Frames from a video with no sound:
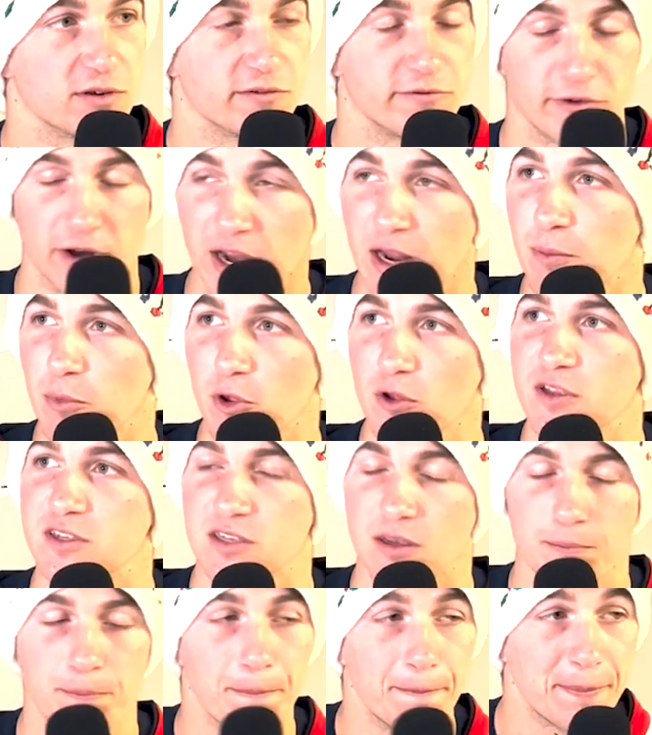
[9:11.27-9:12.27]
Vrabel is
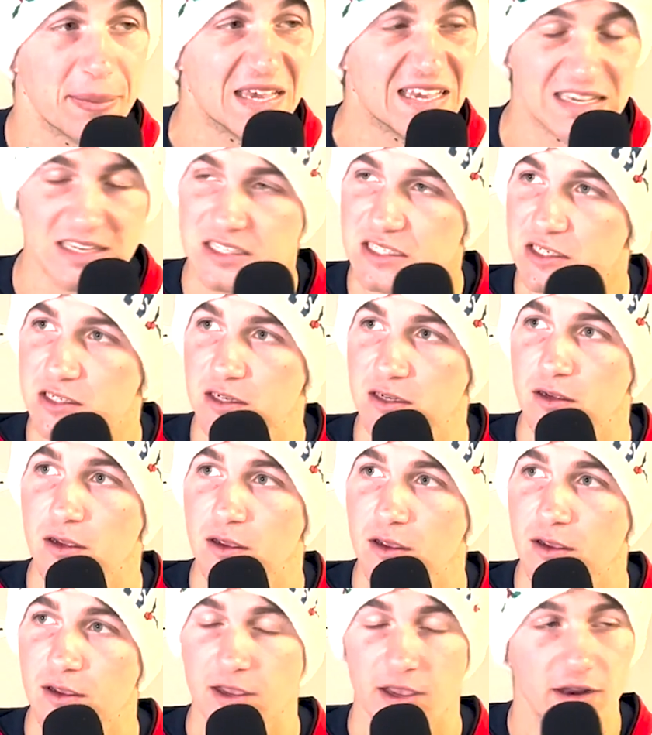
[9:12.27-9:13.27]
a beast,
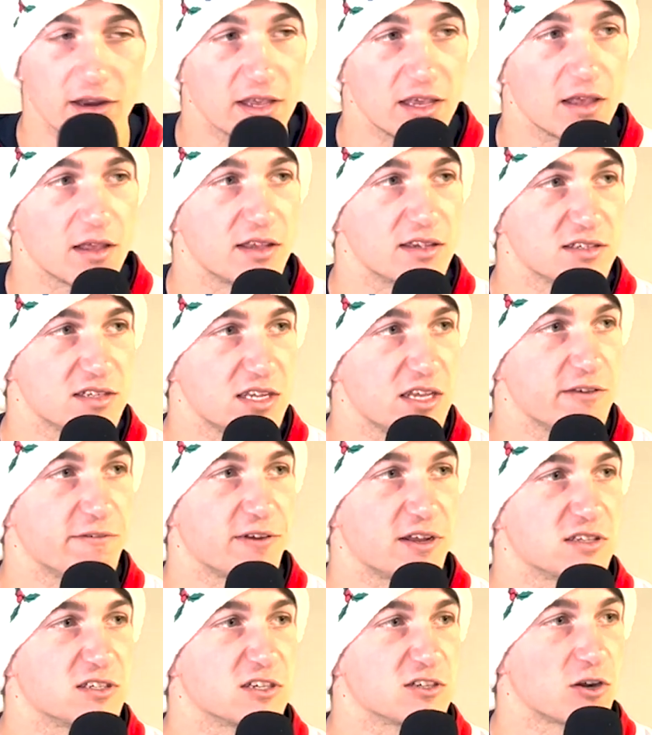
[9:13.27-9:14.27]
and his
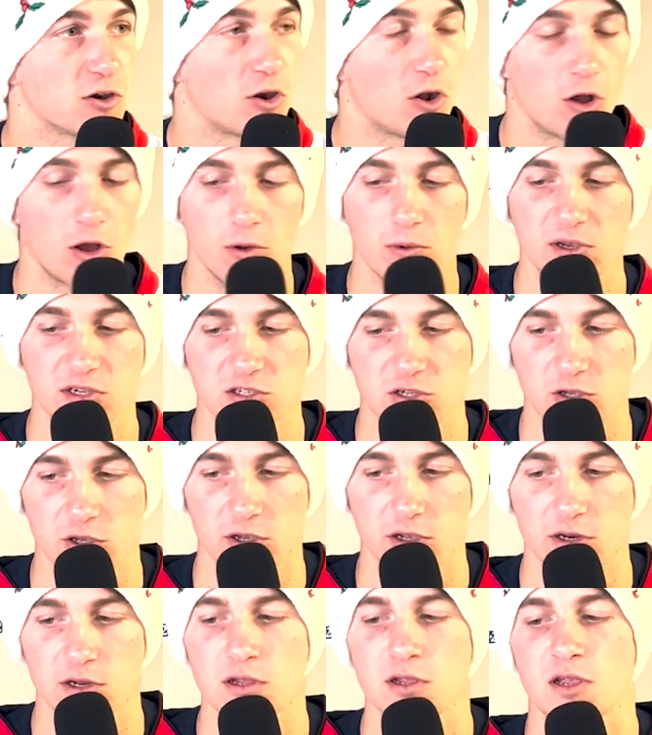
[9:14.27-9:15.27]
defenses are always
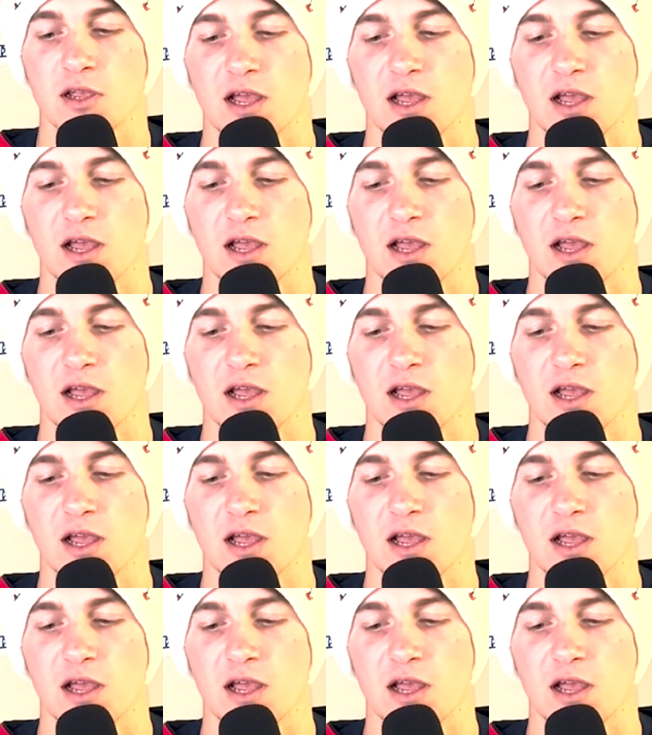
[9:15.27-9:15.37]
good.